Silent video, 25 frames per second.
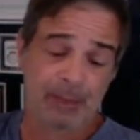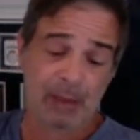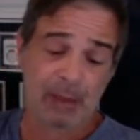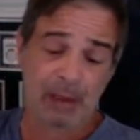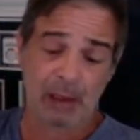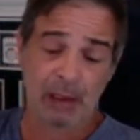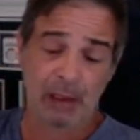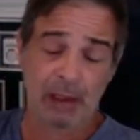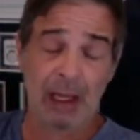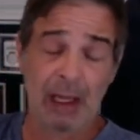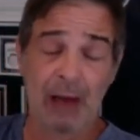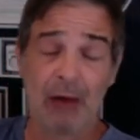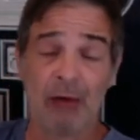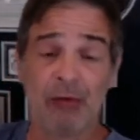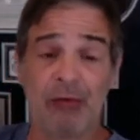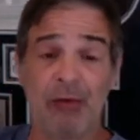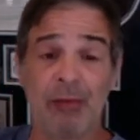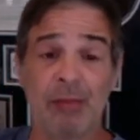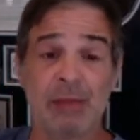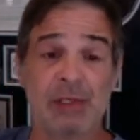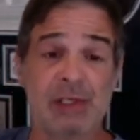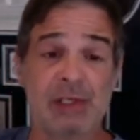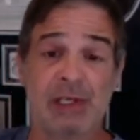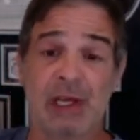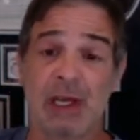It allows them
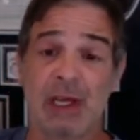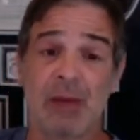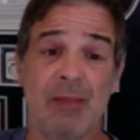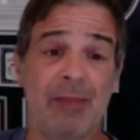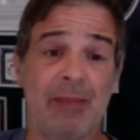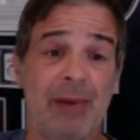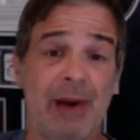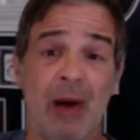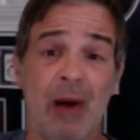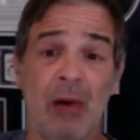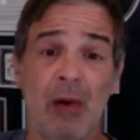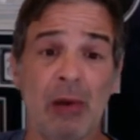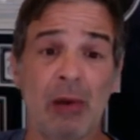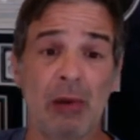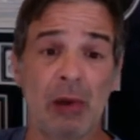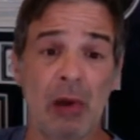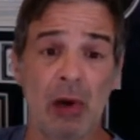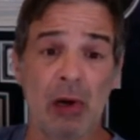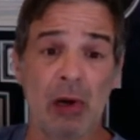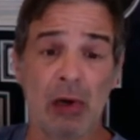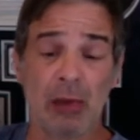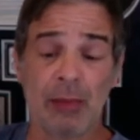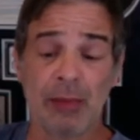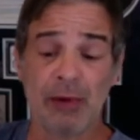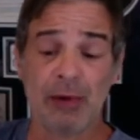to stay in power
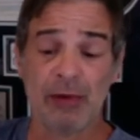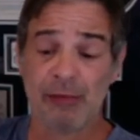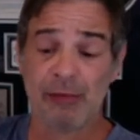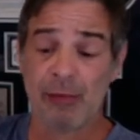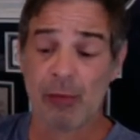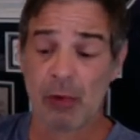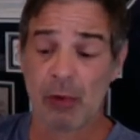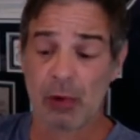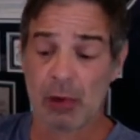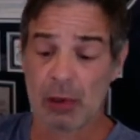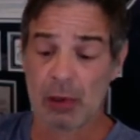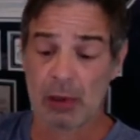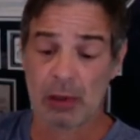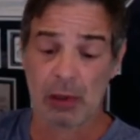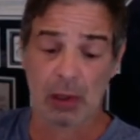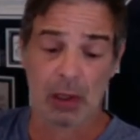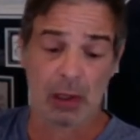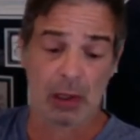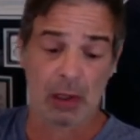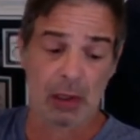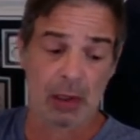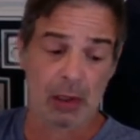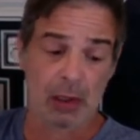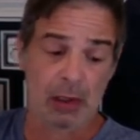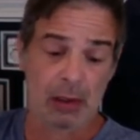longer
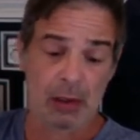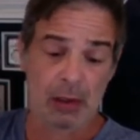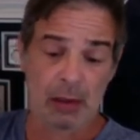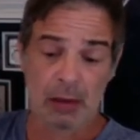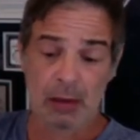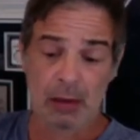before